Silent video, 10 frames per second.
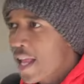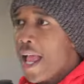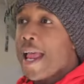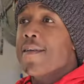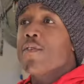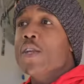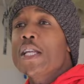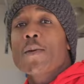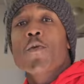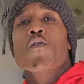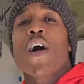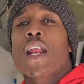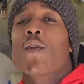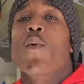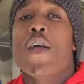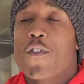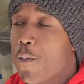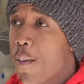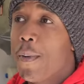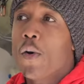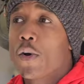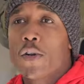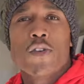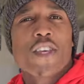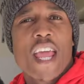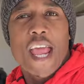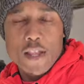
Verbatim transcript: And if you need to move out of the way from a boater, you can't.